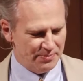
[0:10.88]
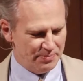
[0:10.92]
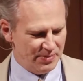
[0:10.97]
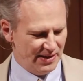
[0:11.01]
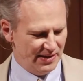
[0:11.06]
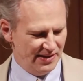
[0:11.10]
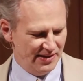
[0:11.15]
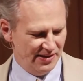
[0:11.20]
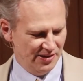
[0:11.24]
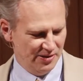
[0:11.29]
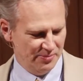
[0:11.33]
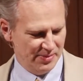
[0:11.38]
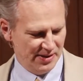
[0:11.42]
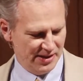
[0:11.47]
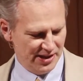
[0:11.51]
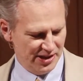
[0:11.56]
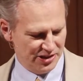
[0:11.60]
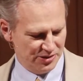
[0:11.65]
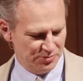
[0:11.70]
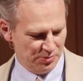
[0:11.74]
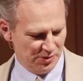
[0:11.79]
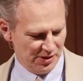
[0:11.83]
to be here
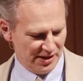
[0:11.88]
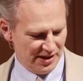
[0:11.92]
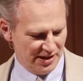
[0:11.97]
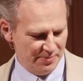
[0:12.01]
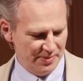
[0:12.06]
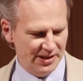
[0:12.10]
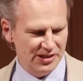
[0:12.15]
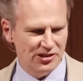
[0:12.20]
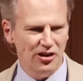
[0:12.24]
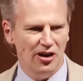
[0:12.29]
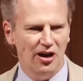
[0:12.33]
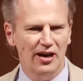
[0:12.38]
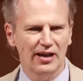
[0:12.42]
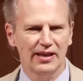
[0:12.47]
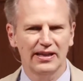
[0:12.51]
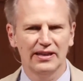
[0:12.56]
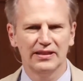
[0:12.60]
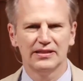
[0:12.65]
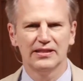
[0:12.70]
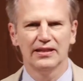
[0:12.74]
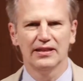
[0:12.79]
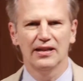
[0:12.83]
because we're going to be
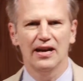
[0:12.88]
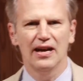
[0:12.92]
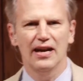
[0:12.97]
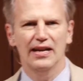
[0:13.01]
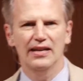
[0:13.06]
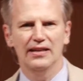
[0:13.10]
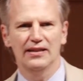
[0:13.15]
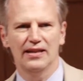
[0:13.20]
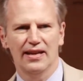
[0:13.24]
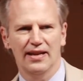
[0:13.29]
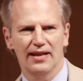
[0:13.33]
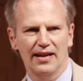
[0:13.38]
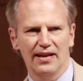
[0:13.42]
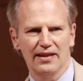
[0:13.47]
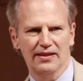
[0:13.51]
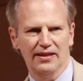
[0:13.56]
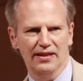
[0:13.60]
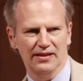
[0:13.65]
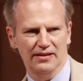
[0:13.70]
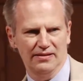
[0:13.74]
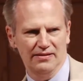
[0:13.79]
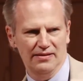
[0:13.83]
talking tonight and I
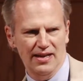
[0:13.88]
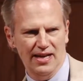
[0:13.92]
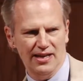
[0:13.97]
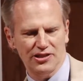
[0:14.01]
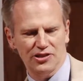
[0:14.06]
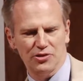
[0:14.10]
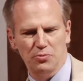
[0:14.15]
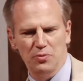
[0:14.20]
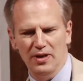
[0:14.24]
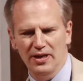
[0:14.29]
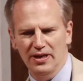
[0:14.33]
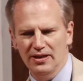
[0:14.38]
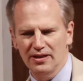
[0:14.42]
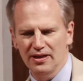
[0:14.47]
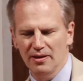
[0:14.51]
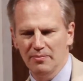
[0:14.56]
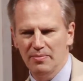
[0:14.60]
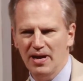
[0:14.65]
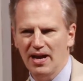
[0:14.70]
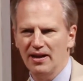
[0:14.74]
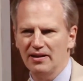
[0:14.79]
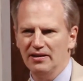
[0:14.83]
think next week
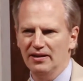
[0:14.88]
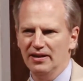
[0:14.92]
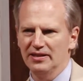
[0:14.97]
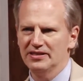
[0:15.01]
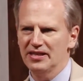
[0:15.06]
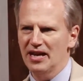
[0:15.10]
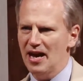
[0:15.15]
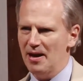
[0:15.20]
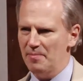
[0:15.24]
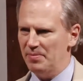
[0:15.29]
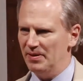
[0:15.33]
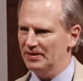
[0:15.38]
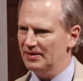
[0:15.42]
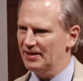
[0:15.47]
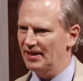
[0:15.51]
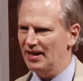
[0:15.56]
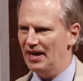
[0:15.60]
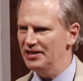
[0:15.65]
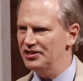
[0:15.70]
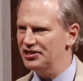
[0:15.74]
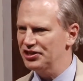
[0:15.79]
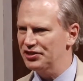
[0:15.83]
about a topic that
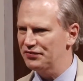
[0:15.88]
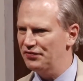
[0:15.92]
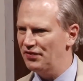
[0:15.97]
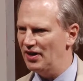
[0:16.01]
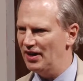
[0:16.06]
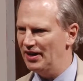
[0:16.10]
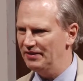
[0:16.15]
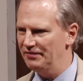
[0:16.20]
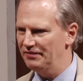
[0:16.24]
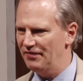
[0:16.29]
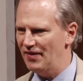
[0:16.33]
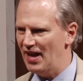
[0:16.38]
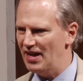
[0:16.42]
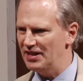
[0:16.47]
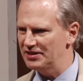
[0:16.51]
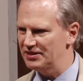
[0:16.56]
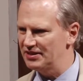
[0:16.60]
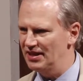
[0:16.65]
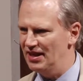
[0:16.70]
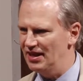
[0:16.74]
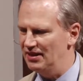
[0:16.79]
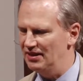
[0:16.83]
I just find
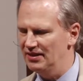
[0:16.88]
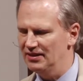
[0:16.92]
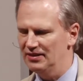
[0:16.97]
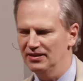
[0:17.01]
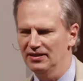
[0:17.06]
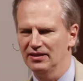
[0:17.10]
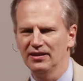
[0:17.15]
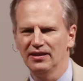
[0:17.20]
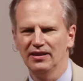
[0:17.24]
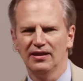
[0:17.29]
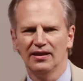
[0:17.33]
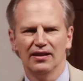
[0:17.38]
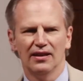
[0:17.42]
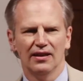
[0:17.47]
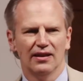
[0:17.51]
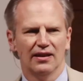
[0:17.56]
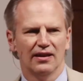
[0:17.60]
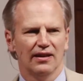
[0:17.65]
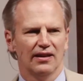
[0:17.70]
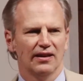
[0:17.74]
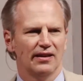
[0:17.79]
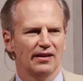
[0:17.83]
fascinating,
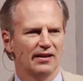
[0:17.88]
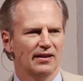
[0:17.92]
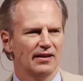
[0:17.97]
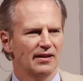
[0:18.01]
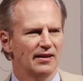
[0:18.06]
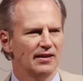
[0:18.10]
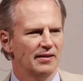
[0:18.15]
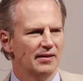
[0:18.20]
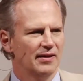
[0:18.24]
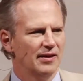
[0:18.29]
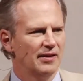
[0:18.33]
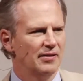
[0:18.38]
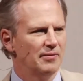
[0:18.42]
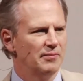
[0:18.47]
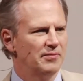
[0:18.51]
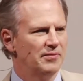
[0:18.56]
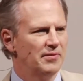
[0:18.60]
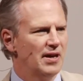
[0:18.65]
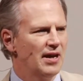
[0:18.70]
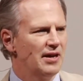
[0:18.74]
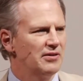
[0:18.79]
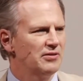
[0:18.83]
uh,
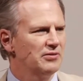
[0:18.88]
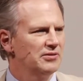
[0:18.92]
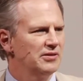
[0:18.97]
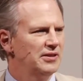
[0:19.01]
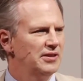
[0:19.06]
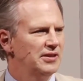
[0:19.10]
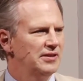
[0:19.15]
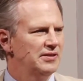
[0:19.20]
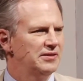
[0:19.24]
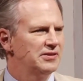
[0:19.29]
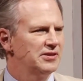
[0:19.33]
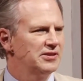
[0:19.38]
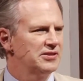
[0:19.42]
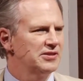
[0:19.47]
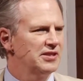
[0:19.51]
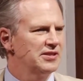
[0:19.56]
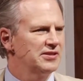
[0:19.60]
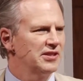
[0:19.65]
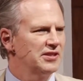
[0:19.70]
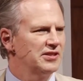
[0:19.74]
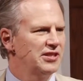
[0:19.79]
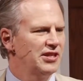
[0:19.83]
not only just
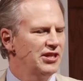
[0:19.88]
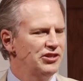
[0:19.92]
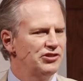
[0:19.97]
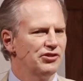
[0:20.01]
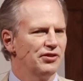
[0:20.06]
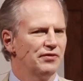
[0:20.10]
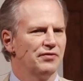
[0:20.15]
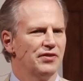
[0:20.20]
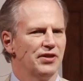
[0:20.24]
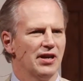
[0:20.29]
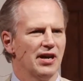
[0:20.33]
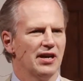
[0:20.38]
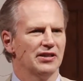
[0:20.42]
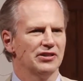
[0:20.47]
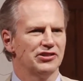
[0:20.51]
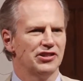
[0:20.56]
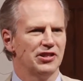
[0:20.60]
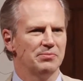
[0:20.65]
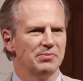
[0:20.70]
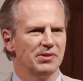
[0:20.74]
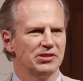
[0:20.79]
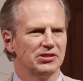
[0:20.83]
as a teacher of
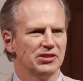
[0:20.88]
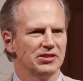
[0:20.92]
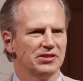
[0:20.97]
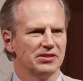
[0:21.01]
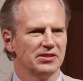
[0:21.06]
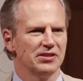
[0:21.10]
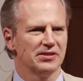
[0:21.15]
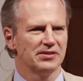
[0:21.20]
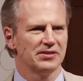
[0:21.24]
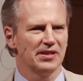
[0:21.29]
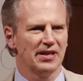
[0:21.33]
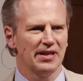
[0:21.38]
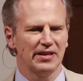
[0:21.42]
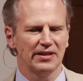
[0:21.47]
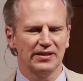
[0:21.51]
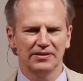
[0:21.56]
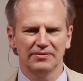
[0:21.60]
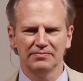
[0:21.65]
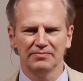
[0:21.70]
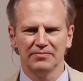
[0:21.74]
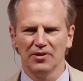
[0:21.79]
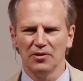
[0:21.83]
theology, but just as
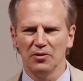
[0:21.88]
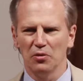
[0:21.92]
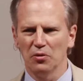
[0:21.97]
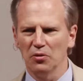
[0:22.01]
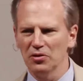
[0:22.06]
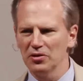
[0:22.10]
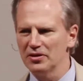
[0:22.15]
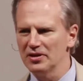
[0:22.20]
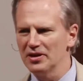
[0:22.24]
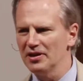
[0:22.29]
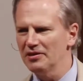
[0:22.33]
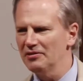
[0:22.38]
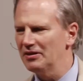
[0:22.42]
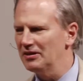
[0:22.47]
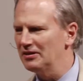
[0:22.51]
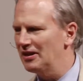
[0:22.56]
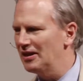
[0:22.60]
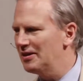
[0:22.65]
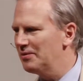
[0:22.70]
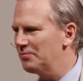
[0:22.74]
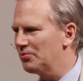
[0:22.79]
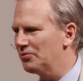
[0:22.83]
a ordinary
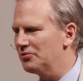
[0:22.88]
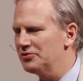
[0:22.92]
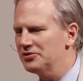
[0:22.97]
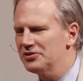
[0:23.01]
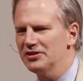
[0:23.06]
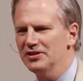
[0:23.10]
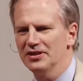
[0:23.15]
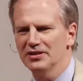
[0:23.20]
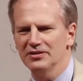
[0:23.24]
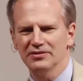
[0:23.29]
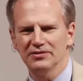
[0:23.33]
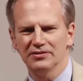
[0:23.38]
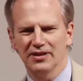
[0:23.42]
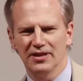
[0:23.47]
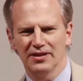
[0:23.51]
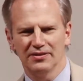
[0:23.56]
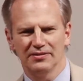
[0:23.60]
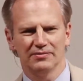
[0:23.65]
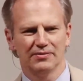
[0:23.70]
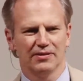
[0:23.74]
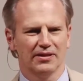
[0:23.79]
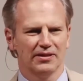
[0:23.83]
layperson and,
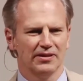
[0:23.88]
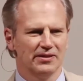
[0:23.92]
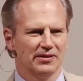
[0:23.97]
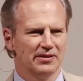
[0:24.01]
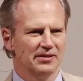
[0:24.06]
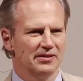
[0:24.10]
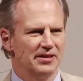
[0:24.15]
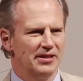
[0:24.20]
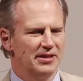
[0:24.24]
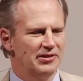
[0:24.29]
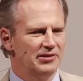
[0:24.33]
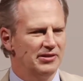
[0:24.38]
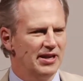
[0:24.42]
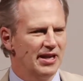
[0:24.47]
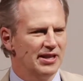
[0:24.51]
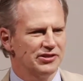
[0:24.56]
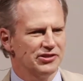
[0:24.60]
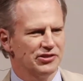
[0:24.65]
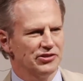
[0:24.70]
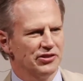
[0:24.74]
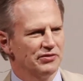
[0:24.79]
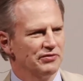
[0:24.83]
and uh,
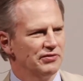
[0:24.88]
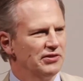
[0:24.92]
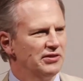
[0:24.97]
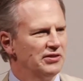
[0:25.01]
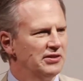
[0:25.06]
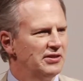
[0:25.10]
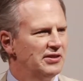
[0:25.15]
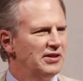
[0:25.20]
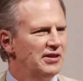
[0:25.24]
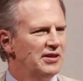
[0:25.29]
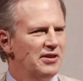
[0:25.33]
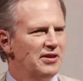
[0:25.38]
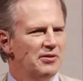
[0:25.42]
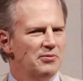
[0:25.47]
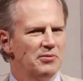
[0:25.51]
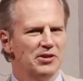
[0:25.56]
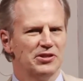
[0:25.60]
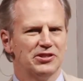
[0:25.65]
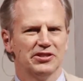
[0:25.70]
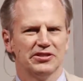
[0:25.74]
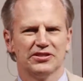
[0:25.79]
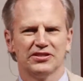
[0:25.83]
internet surfer,
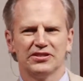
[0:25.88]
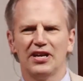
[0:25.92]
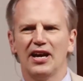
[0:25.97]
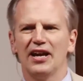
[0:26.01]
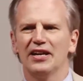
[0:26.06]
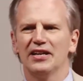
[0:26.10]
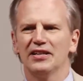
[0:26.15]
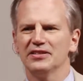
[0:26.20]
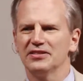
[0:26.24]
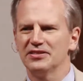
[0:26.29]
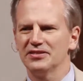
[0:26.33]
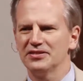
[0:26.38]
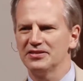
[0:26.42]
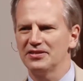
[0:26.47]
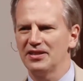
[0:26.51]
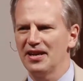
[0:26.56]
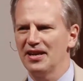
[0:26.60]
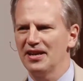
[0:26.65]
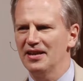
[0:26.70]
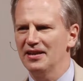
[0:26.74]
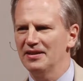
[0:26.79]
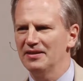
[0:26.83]
which is science
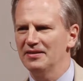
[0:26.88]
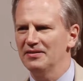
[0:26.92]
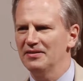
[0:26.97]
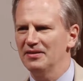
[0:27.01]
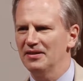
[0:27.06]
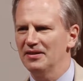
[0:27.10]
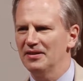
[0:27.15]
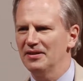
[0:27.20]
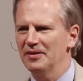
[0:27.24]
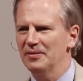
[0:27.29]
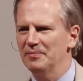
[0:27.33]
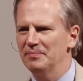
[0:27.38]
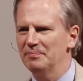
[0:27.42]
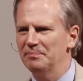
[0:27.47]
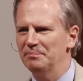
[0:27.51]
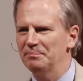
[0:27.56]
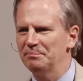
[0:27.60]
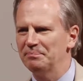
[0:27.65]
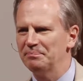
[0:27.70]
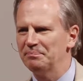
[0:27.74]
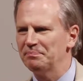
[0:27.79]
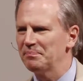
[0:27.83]
and um,
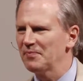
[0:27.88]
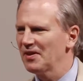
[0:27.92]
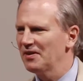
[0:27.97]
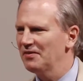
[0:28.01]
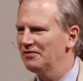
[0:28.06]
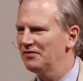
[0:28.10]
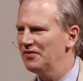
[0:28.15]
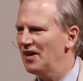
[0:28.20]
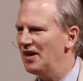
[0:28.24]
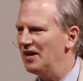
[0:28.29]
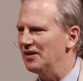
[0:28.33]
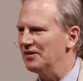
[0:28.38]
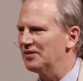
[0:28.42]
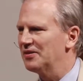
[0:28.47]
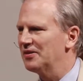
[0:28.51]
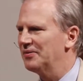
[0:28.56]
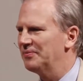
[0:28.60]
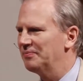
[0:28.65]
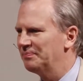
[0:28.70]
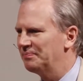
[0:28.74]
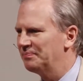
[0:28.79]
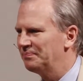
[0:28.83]

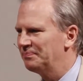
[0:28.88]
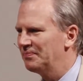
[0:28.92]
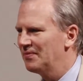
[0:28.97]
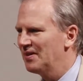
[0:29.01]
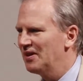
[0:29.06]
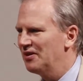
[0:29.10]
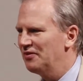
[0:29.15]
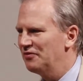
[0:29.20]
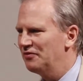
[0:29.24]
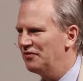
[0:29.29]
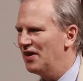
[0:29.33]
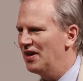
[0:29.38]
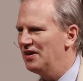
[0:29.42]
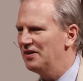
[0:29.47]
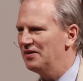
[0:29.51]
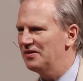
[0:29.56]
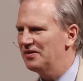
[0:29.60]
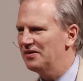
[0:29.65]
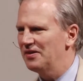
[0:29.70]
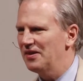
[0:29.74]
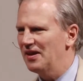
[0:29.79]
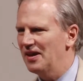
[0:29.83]
faith,
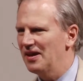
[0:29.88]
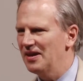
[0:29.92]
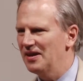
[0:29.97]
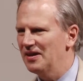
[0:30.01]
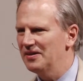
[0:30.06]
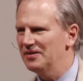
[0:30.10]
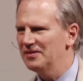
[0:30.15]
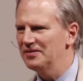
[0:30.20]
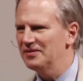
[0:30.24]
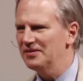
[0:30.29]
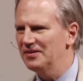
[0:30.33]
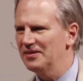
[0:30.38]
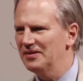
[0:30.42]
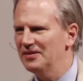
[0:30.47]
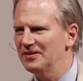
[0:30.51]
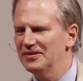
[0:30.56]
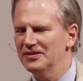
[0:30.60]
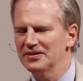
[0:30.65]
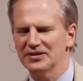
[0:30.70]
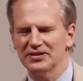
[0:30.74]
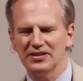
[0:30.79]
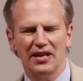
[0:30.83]
faith and
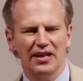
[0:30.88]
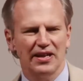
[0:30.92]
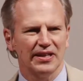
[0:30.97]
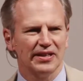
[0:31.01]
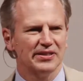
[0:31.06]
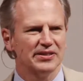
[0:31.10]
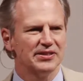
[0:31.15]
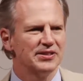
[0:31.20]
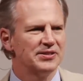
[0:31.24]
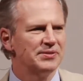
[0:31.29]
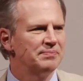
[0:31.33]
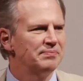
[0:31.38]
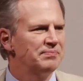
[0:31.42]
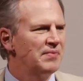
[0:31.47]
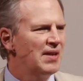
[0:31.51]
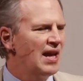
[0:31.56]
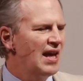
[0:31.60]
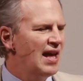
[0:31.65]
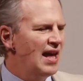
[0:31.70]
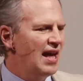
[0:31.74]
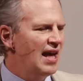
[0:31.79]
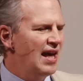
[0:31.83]
uh, science.
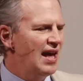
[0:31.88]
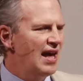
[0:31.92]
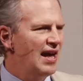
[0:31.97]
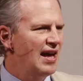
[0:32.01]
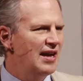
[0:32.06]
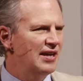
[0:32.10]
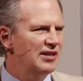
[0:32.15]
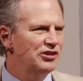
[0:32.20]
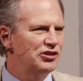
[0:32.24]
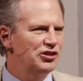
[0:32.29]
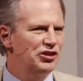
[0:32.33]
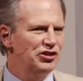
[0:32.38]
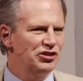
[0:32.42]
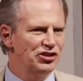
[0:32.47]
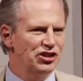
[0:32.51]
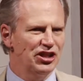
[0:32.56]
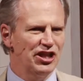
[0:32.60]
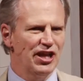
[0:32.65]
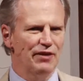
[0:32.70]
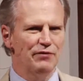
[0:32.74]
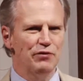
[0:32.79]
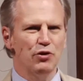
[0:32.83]
And to
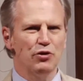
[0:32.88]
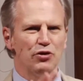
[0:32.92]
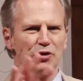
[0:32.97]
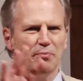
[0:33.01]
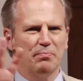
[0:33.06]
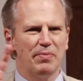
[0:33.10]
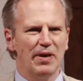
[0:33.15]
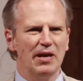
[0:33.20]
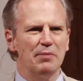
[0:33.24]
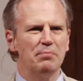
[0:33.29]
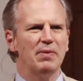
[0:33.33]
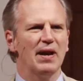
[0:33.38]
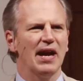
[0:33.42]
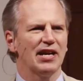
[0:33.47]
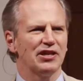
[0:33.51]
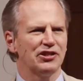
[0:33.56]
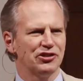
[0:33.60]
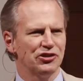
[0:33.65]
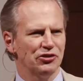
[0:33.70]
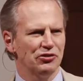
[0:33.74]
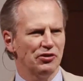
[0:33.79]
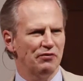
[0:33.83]
give you the big
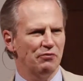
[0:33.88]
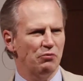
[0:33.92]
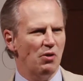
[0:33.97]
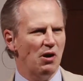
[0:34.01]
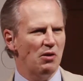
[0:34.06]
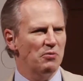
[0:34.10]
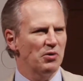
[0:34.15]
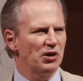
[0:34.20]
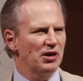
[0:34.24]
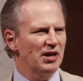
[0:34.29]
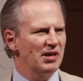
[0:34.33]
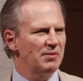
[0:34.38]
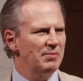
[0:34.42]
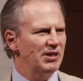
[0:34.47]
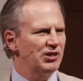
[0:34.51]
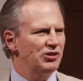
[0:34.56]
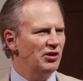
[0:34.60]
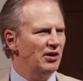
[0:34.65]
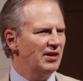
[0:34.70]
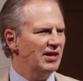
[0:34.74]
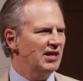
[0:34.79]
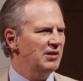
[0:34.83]
picture of what we're going to be
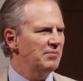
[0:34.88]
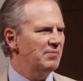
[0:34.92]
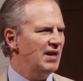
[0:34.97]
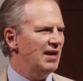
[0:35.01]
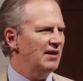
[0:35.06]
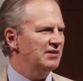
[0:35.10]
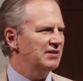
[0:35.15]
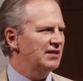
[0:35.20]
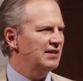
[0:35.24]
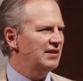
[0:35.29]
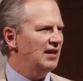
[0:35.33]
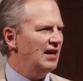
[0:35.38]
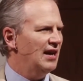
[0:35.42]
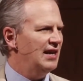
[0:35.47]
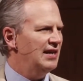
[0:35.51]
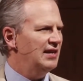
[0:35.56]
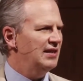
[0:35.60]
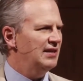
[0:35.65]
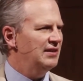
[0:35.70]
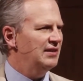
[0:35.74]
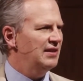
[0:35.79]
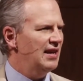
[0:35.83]
talking about
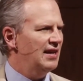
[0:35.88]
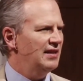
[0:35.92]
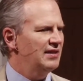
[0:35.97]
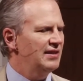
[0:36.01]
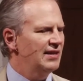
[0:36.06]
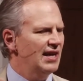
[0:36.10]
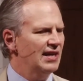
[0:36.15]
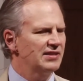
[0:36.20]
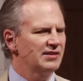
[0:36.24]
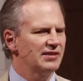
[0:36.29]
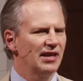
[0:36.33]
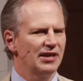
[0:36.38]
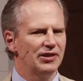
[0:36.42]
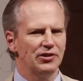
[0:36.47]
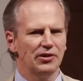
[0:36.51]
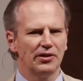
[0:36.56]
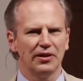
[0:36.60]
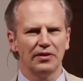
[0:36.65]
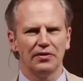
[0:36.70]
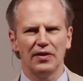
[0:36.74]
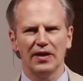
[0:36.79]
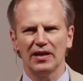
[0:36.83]
tonight and, and the next night, you
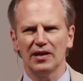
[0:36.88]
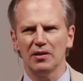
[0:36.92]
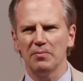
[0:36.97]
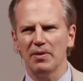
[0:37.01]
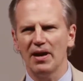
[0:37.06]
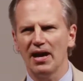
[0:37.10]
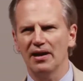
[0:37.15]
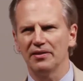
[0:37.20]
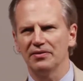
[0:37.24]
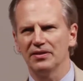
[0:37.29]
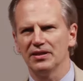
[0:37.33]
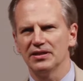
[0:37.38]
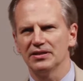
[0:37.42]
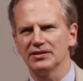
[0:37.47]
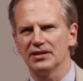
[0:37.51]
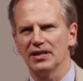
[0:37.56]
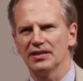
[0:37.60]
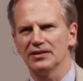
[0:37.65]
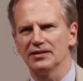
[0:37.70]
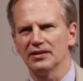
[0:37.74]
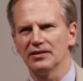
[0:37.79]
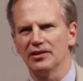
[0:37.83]
can think about this
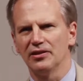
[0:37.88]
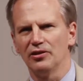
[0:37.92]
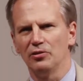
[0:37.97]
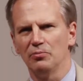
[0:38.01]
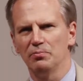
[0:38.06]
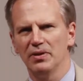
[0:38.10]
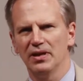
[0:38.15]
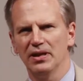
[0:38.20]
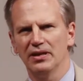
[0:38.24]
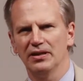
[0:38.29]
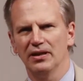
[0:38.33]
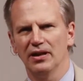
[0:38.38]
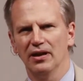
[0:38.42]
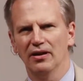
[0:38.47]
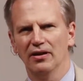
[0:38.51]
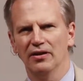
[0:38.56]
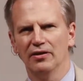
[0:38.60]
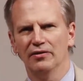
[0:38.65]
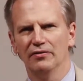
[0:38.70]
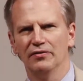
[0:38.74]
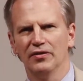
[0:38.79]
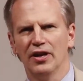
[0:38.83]
as a little bit
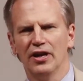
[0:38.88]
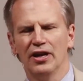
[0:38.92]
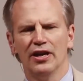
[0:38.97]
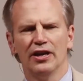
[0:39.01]
of